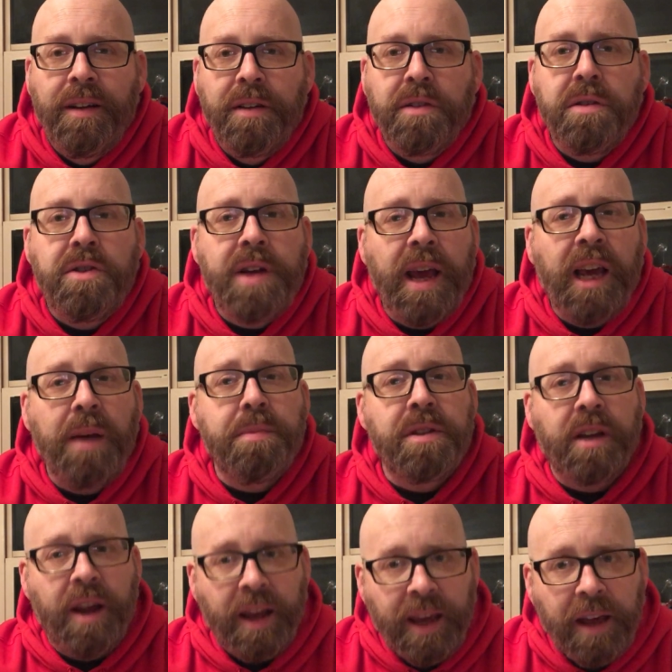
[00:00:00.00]
So Jacob's
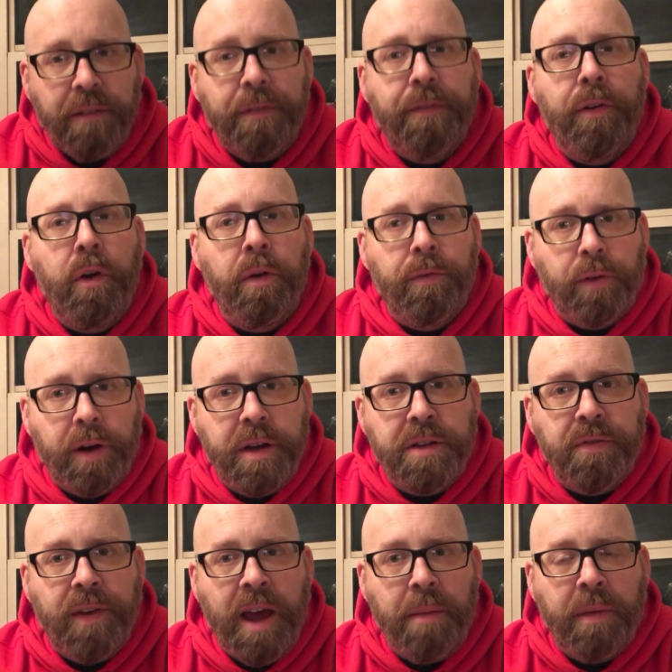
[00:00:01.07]
going to get food for
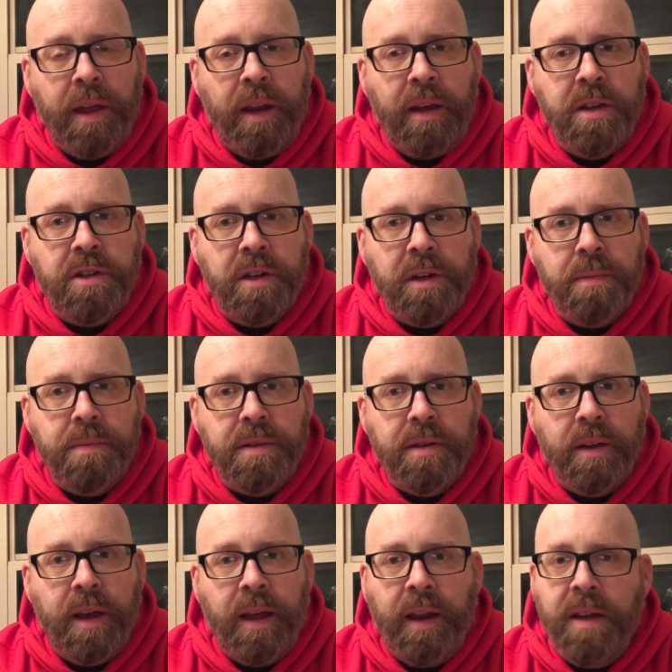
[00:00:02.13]
his family in Egypt,
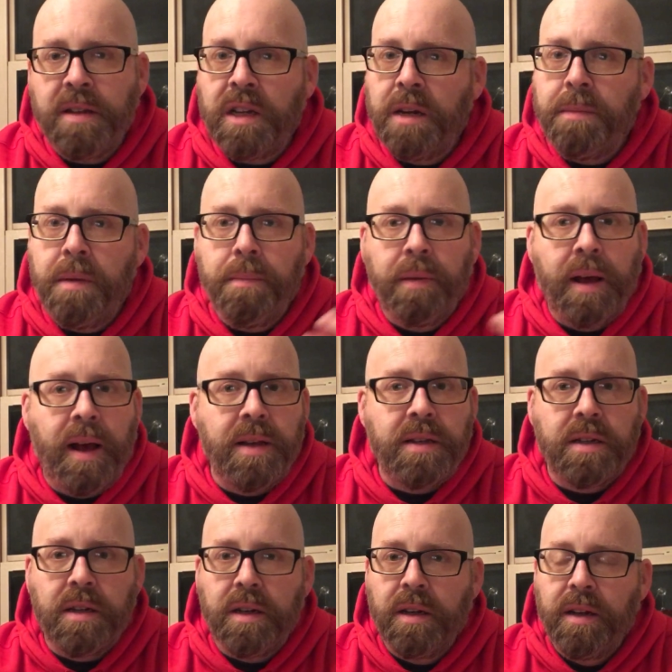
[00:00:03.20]
and he's going to be
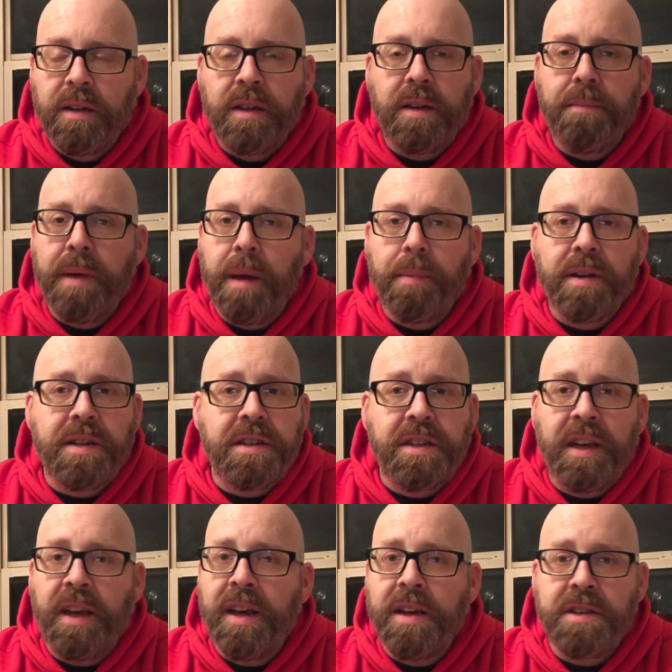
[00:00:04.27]
blessed to be able to
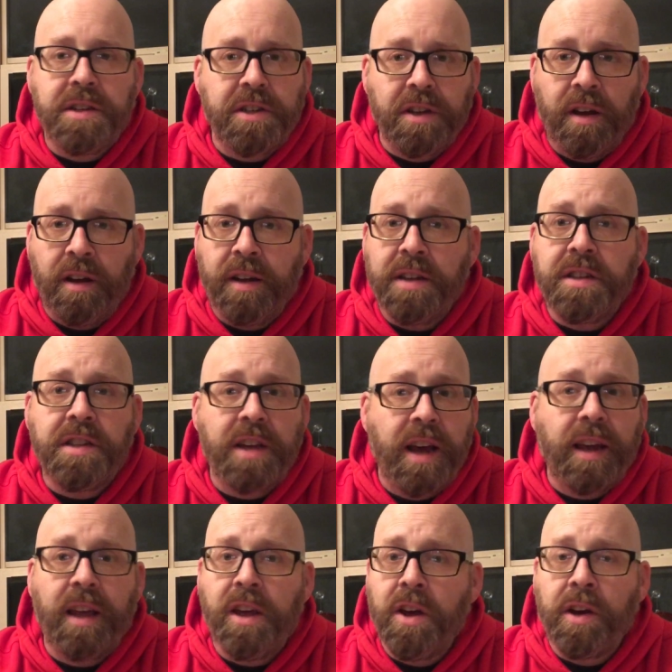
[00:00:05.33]
see his son, his
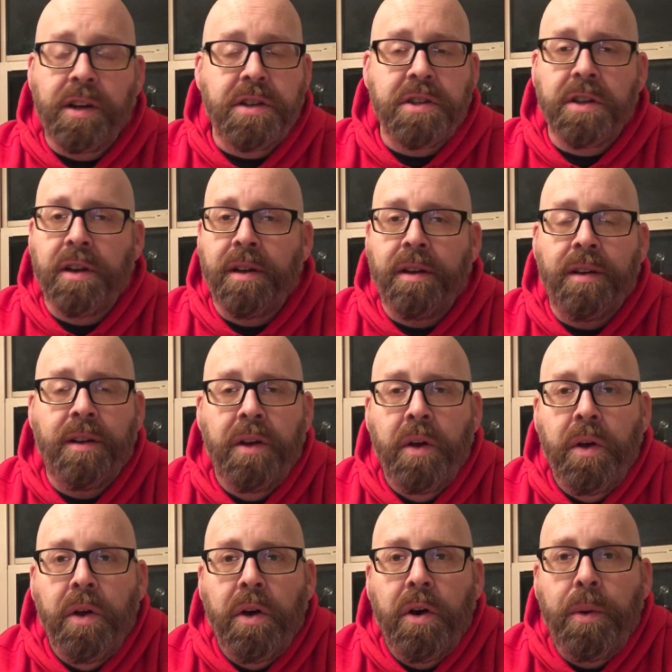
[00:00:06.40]
second youngest son,
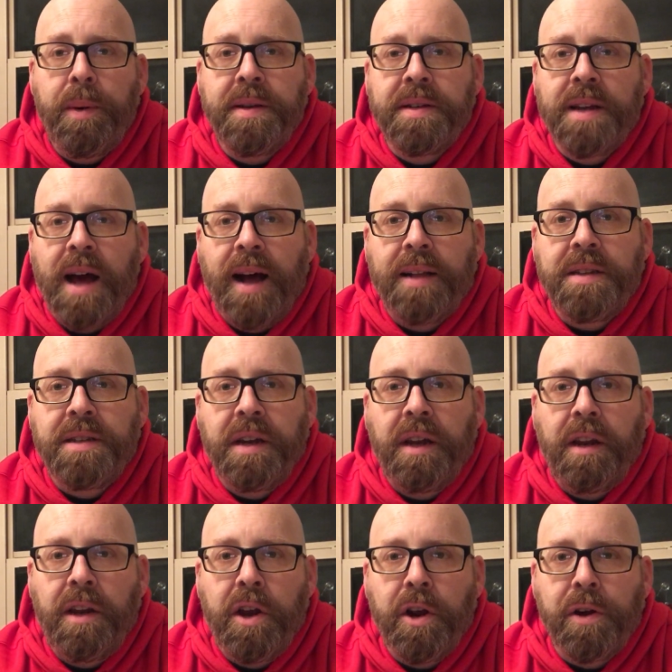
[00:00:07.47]
who he's not seen
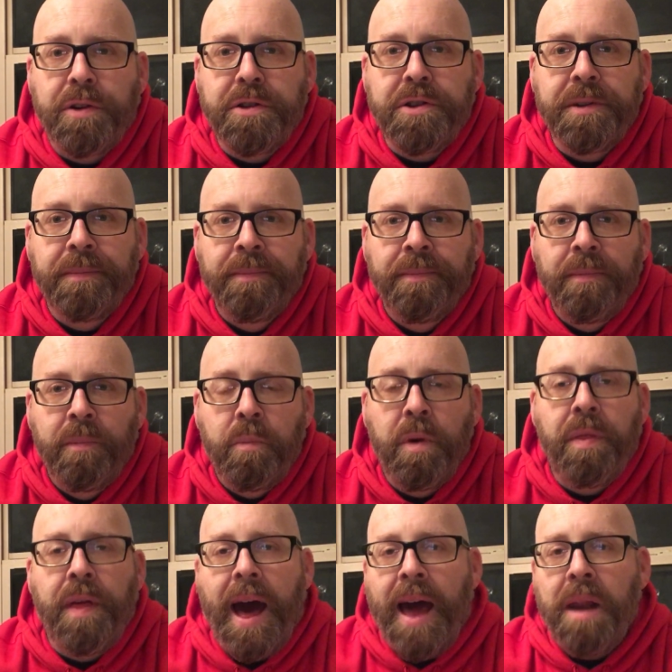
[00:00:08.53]
in years.
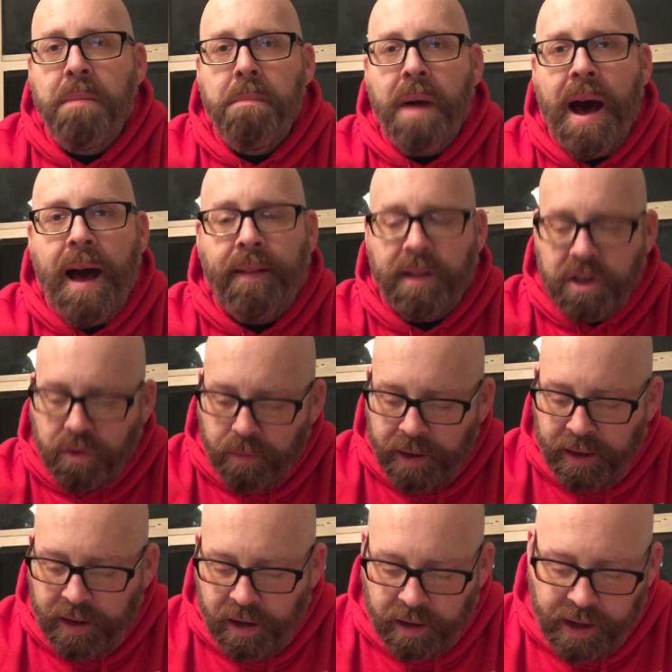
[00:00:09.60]
With that in mind, let's
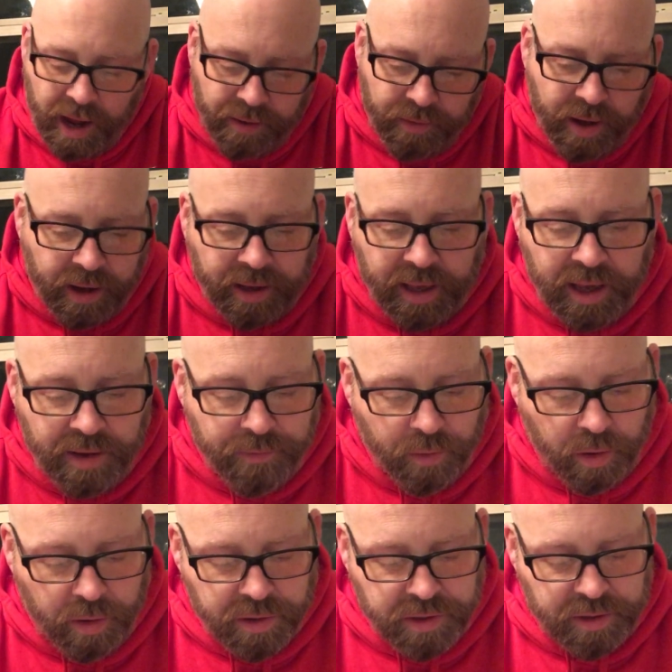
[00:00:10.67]
read here. Kind of a key
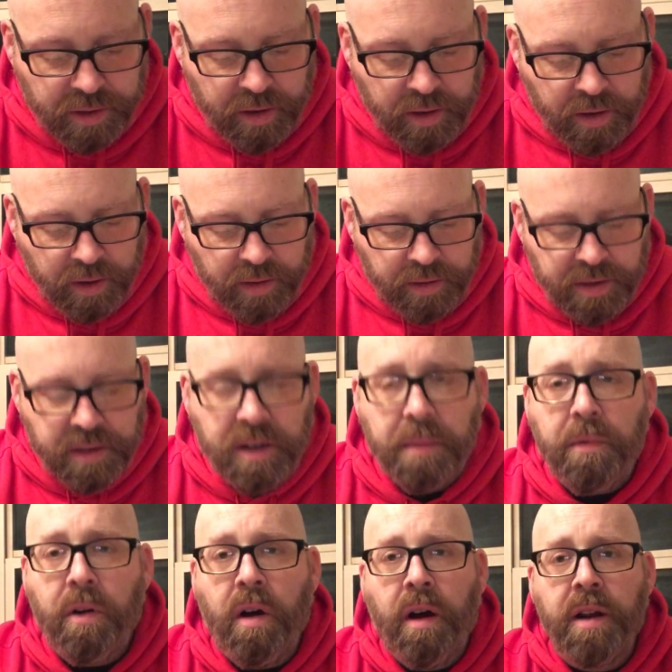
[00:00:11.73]
verse to
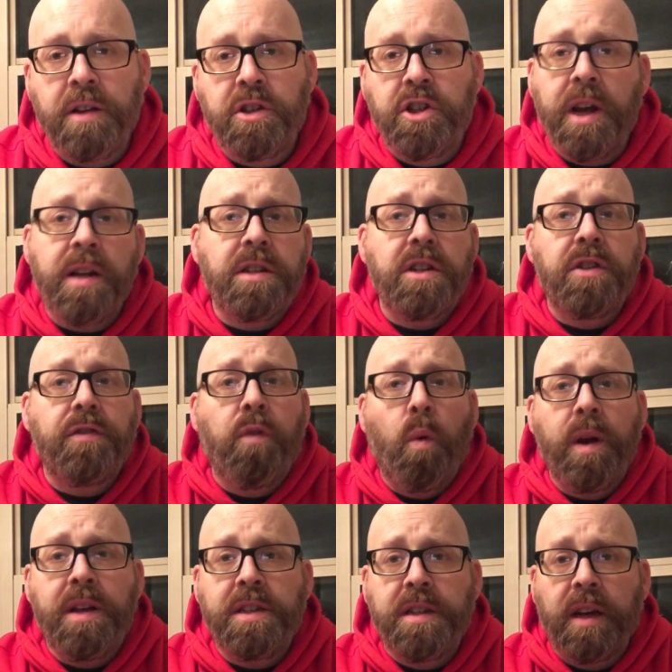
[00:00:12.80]
simmer on is Genesis
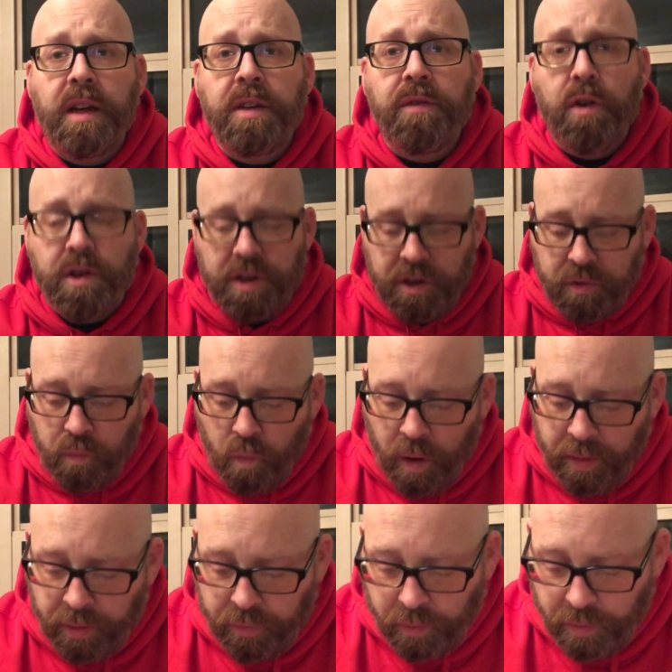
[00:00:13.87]
46, verses
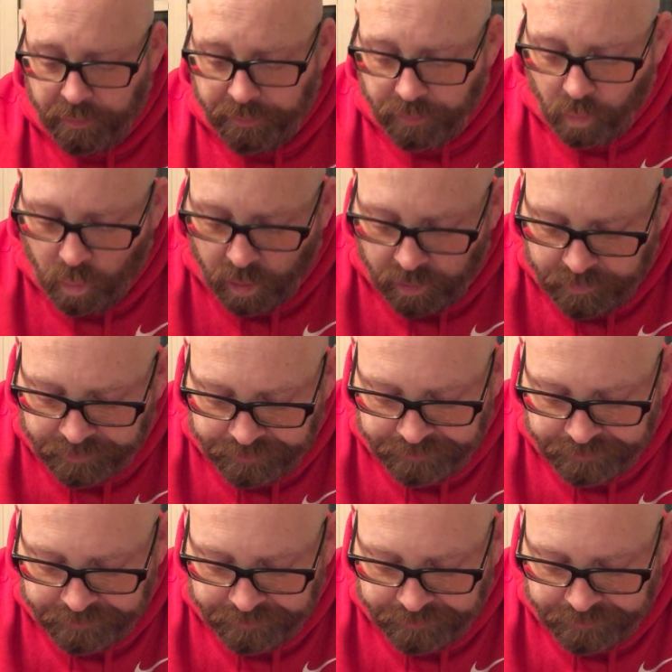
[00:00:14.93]
1 through 4.